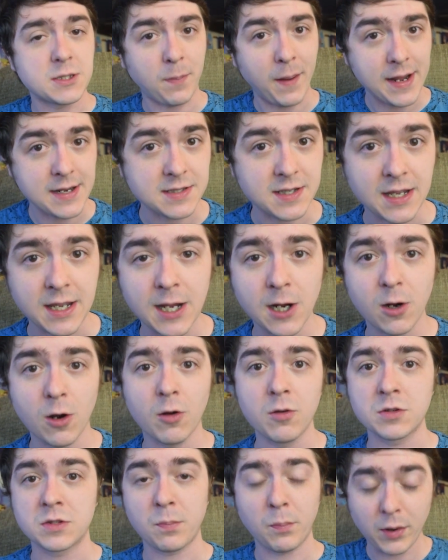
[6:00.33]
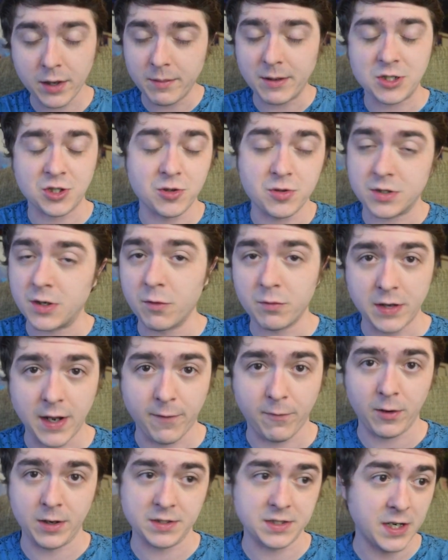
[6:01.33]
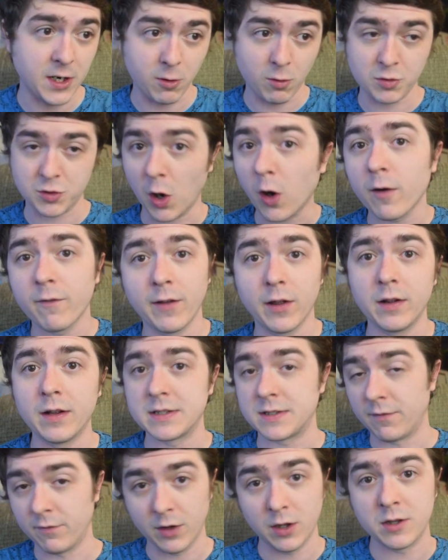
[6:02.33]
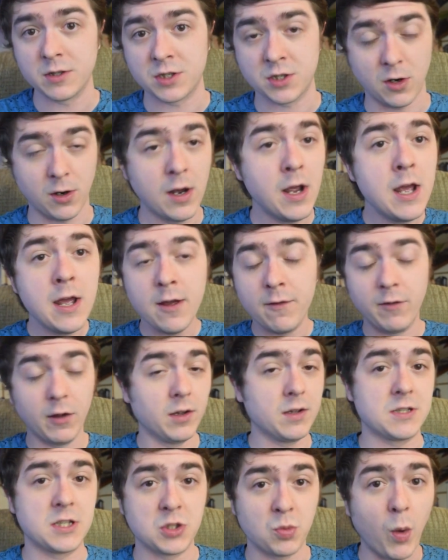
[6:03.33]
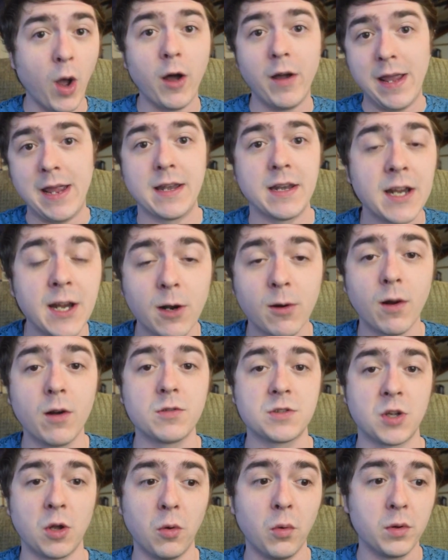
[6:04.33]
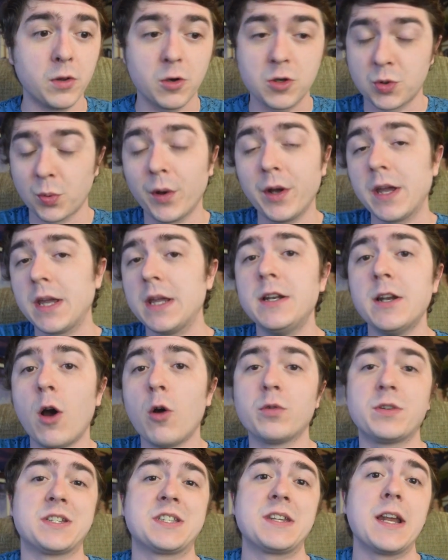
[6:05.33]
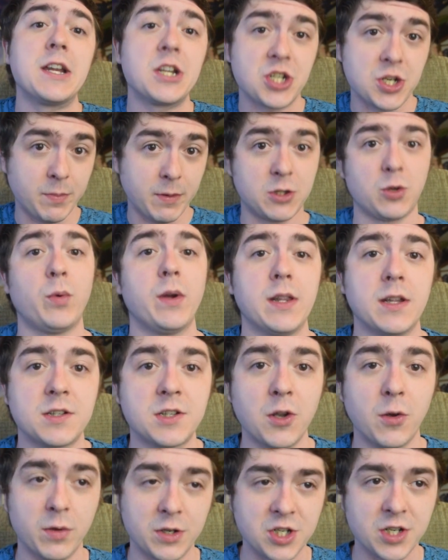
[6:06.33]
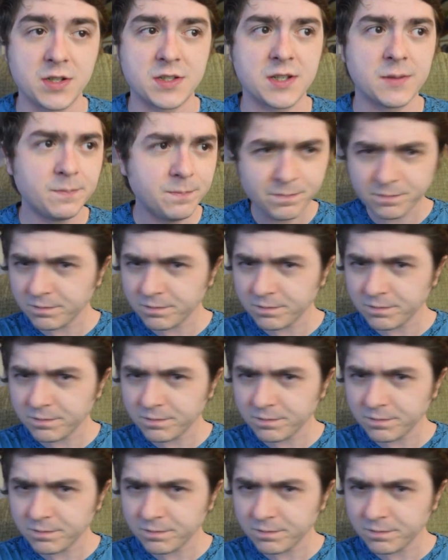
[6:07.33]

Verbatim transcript: is painting heroes, pretty much there's no difference. Heroes are villains, and villains are villains as well, and heroes. So there's really no distinction between the two. It's just